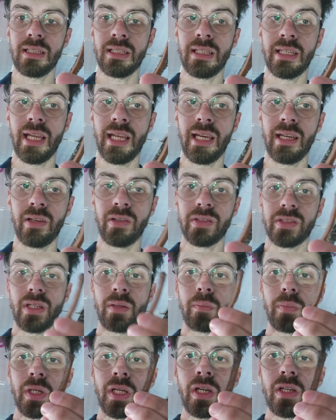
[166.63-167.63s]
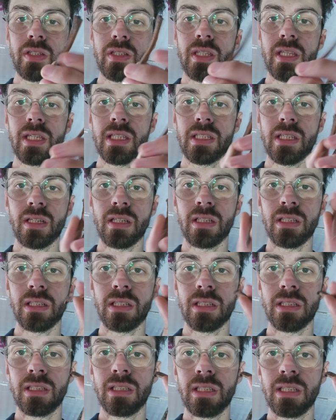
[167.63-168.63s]
nails, and because these
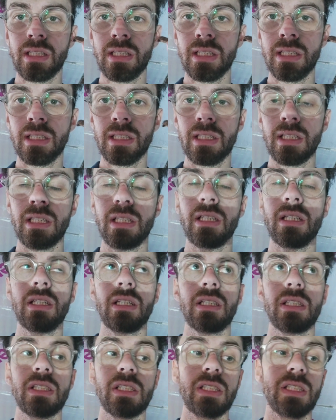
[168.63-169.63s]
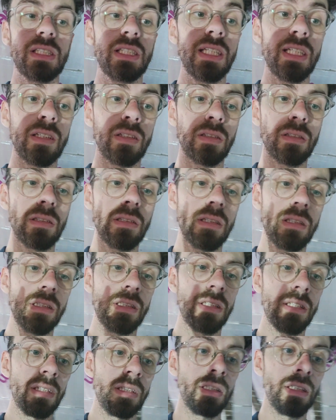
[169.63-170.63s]
are steel
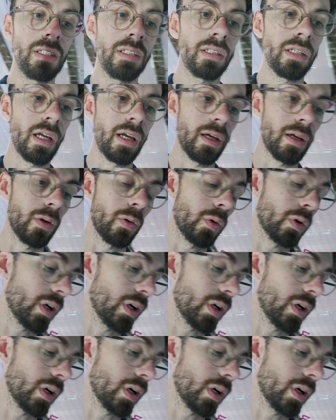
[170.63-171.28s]
or